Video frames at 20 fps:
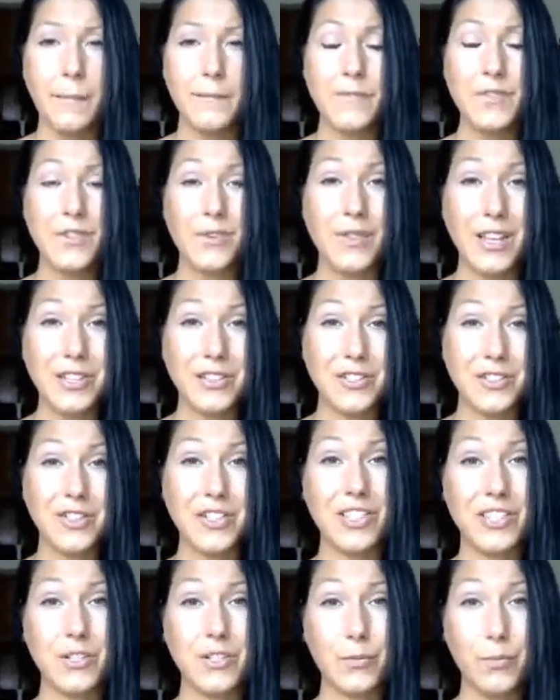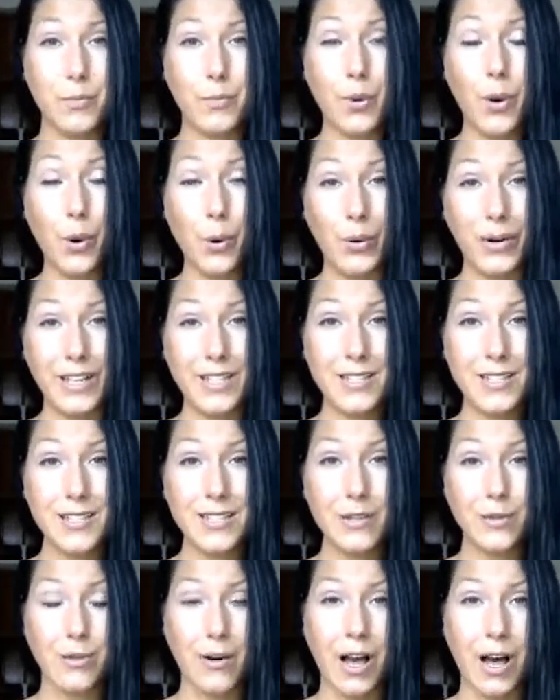So these are just points
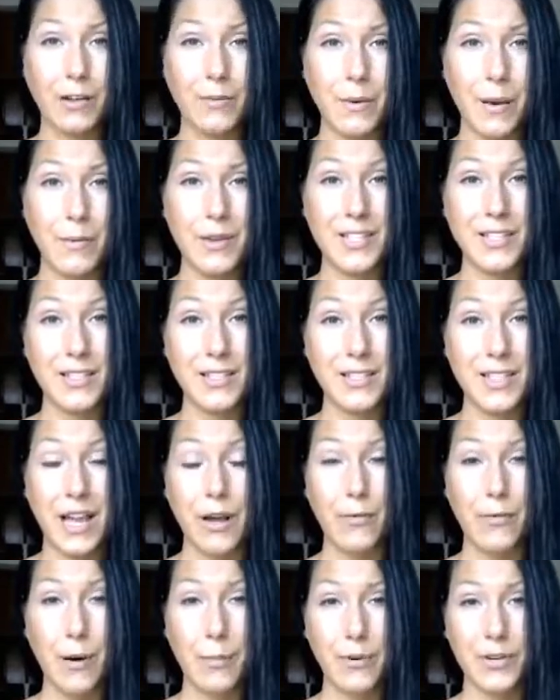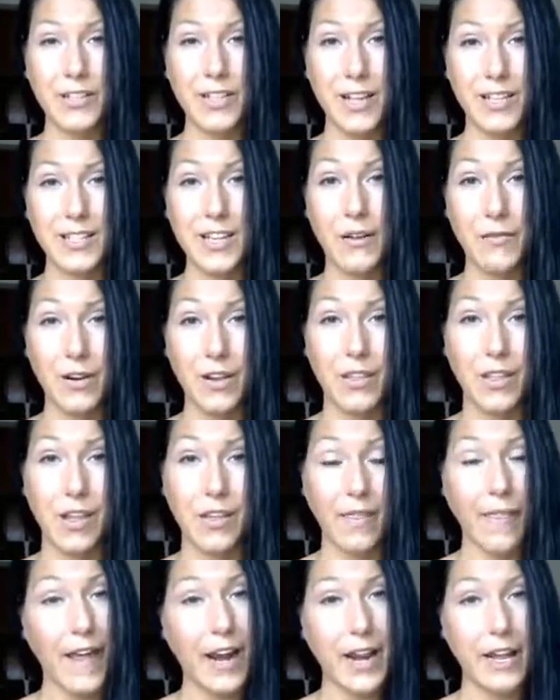throughout my business that represents
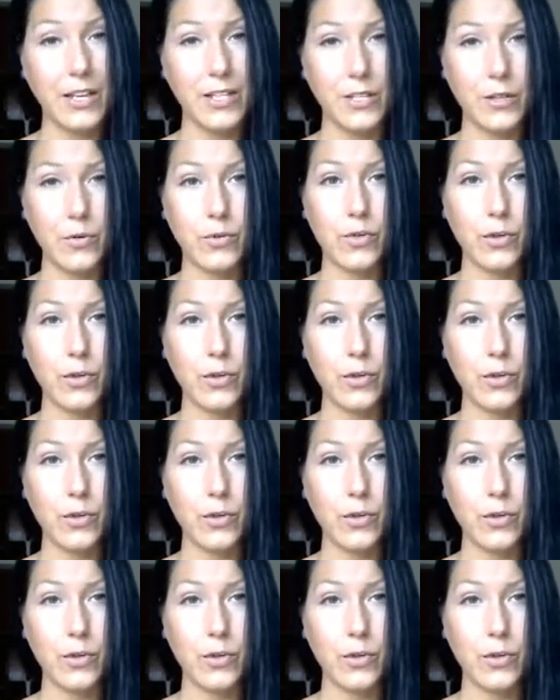everything that I do.